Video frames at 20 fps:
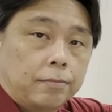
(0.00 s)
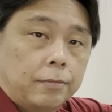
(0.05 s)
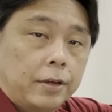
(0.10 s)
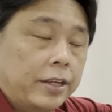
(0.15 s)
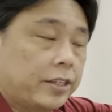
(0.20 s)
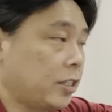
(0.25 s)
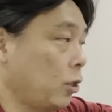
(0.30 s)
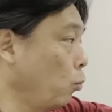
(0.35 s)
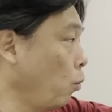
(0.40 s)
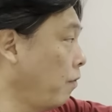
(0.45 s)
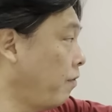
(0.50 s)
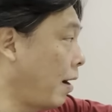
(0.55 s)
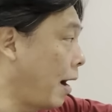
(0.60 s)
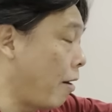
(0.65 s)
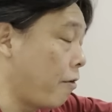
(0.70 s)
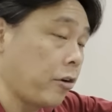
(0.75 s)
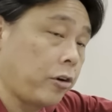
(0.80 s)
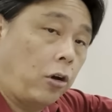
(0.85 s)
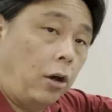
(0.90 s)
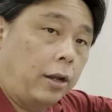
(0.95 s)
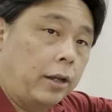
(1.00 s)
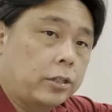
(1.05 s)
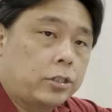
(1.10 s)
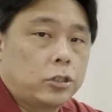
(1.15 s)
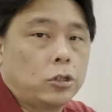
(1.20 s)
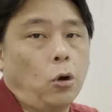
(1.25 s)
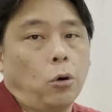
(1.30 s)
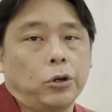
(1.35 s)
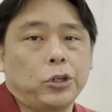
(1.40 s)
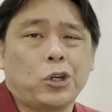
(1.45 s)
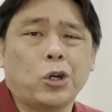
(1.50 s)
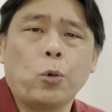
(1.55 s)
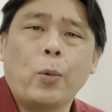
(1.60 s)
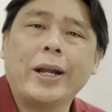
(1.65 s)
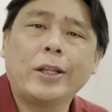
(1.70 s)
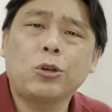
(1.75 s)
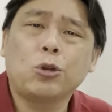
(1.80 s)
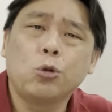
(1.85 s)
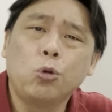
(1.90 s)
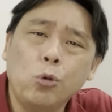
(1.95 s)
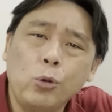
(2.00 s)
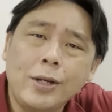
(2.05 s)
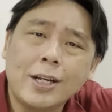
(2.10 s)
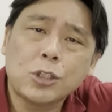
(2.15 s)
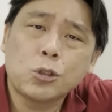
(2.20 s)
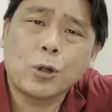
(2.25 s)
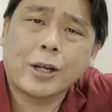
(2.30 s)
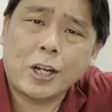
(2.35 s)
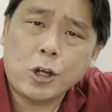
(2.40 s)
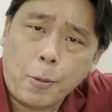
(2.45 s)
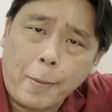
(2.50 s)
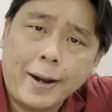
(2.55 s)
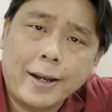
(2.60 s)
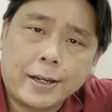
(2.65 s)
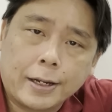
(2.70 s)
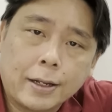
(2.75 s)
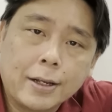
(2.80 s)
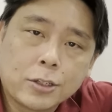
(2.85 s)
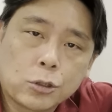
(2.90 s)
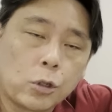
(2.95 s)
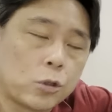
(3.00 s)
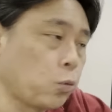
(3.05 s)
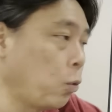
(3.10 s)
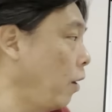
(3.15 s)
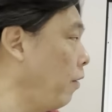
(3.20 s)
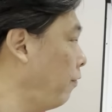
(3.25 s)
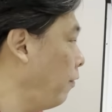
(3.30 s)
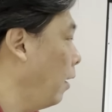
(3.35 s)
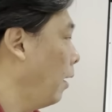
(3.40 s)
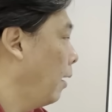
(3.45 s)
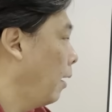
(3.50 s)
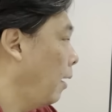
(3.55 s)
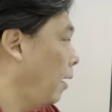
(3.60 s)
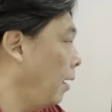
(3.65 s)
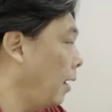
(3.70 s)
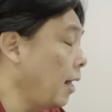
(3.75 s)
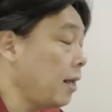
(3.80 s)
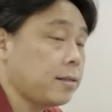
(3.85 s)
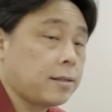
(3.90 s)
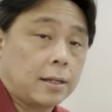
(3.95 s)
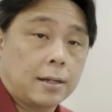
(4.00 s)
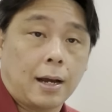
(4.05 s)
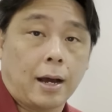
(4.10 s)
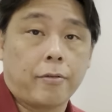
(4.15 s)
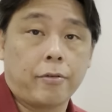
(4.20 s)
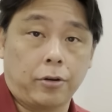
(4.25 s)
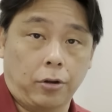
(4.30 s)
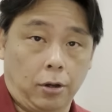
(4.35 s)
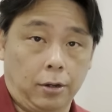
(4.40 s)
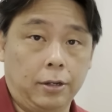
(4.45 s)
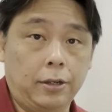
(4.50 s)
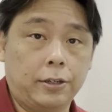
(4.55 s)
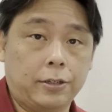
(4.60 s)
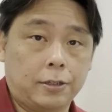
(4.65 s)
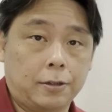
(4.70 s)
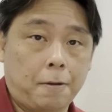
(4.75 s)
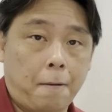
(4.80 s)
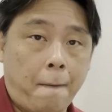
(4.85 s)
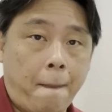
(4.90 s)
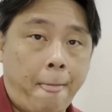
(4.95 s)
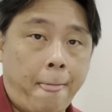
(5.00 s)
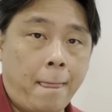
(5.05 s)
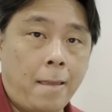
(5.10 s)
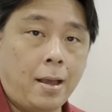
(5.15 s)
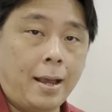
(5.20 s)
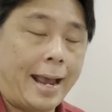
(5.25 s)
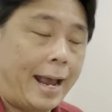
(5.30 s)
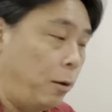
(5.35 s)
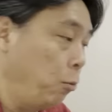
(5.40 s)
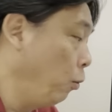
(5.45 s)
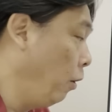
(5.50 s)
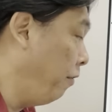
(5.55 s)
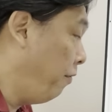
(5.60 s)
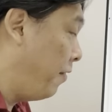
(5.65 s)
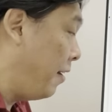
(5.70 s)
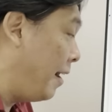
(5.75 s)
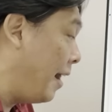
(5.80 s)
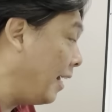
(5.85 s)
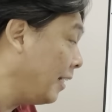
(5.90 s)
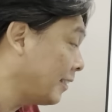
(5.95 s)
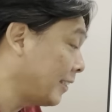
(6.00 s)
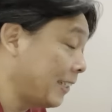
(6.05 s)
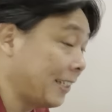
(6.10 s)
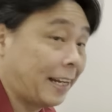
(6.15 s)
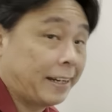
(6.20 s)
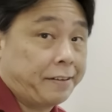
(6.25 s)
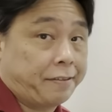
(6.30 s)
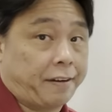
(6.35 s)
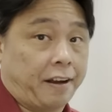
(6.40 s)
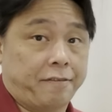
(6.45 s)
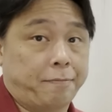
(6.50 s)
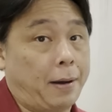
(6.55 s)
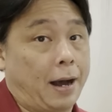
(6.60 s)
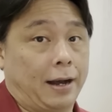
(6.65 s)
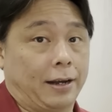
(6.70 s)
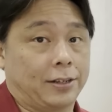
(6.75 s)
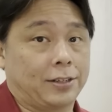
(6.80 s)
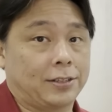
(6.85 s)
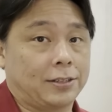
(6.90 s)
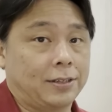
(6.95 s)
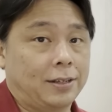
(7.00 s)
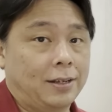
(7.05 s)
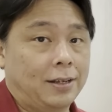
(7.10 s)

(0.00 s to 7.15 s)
Is it worth $100? No, you got to wait 2 years to get your money. So it's worth less than $100 and worth less than $95.